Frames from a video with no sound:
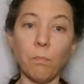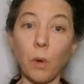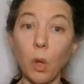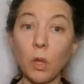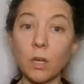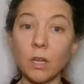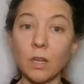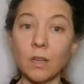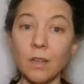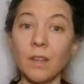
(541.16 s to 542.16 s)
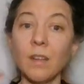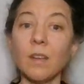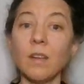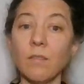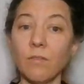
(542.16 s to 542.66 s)
bulk
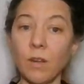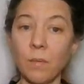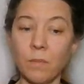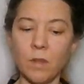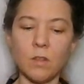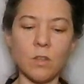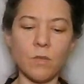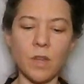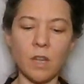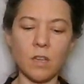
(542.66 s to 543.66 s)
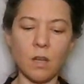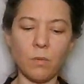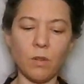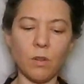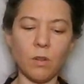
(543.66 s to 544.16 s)
from doing a
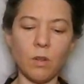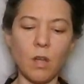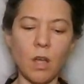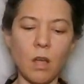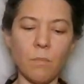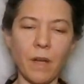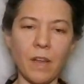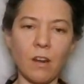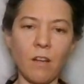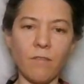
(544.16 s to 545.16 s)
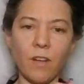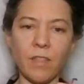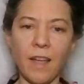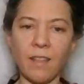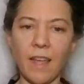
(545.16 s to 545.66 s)
double um, bind off
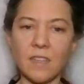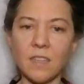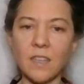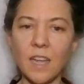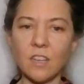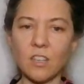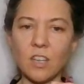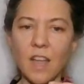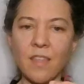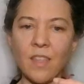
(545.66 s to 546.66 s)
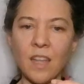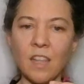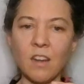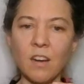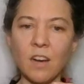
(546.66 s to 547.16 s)
on that last stitch. And
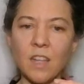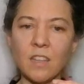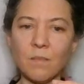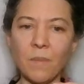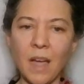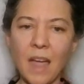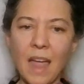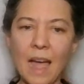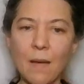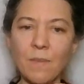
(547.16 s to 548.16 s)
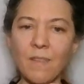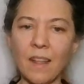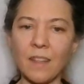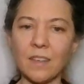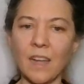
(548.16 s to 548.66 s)
then here is my Happy
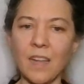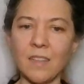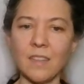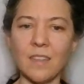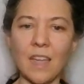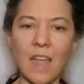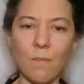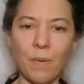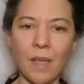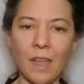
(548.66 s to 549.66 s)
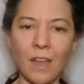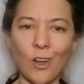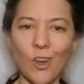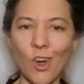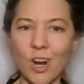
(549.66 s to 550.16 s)
Valentine's Day
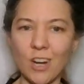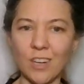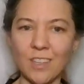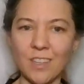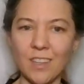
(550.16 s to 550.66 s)
pink heart.